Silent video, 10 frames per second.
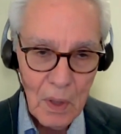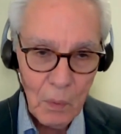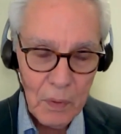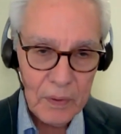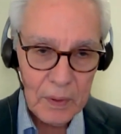
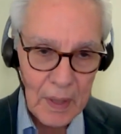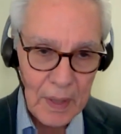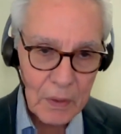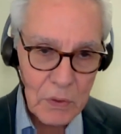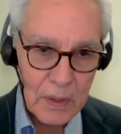with the
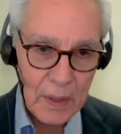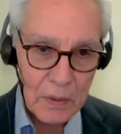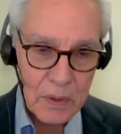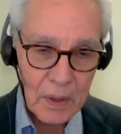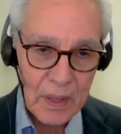United
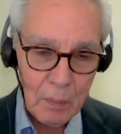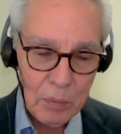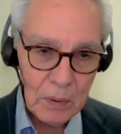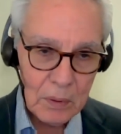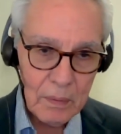States that
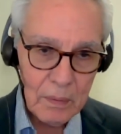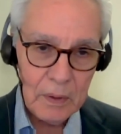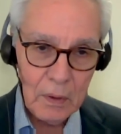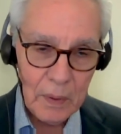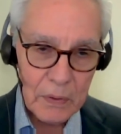enabled
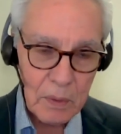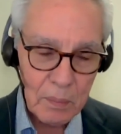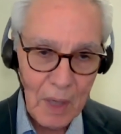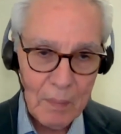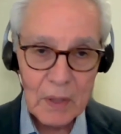the U.S.
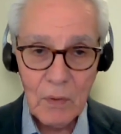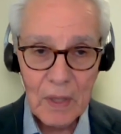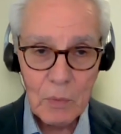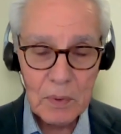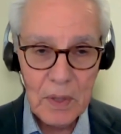Department of
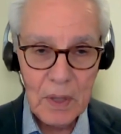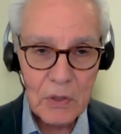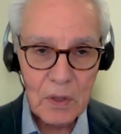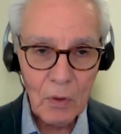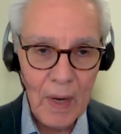
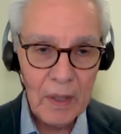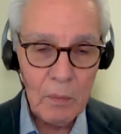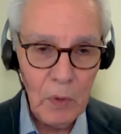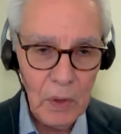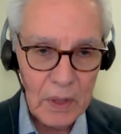Transportation to grant
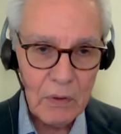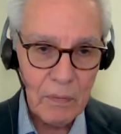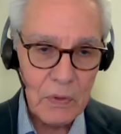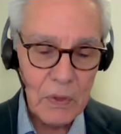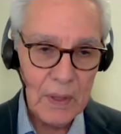immunity to
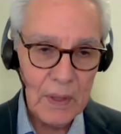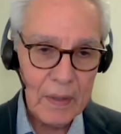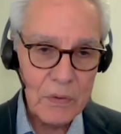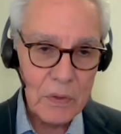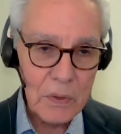those
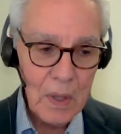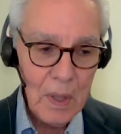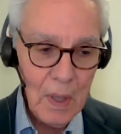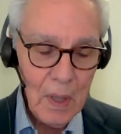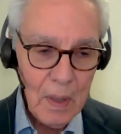alliances.
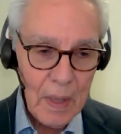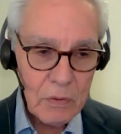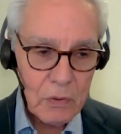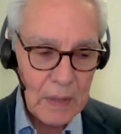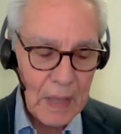
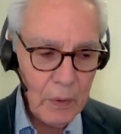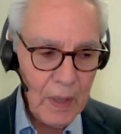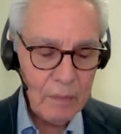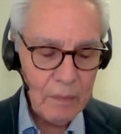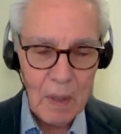And so now you
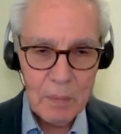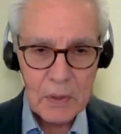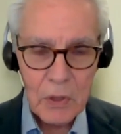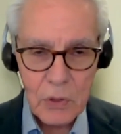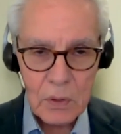have
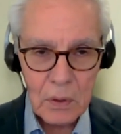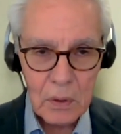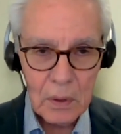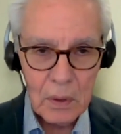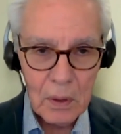competition
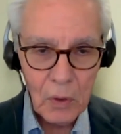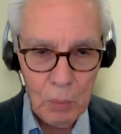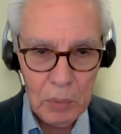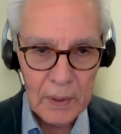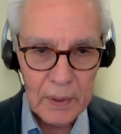
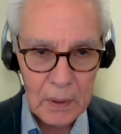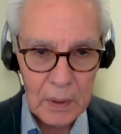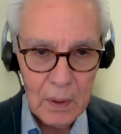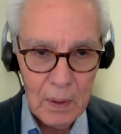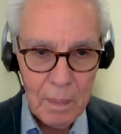globally
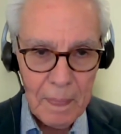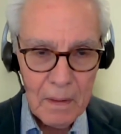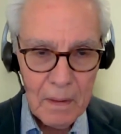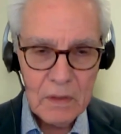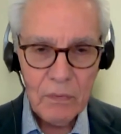
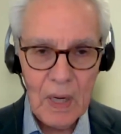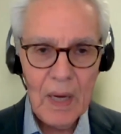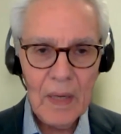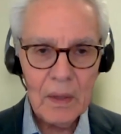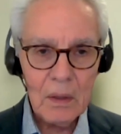
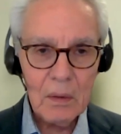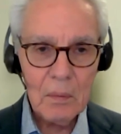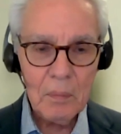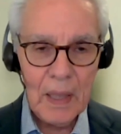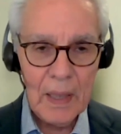defined
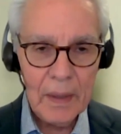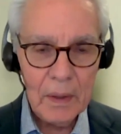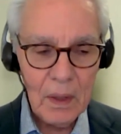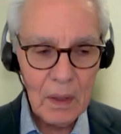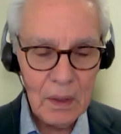
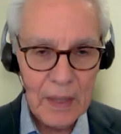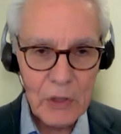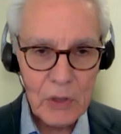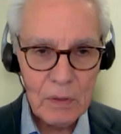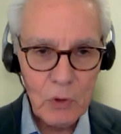by a
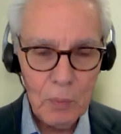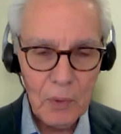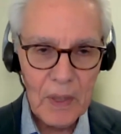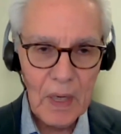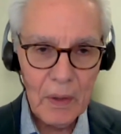collection of
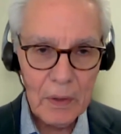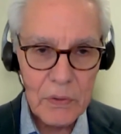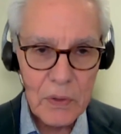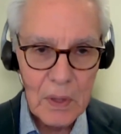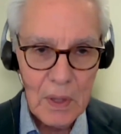supercarriers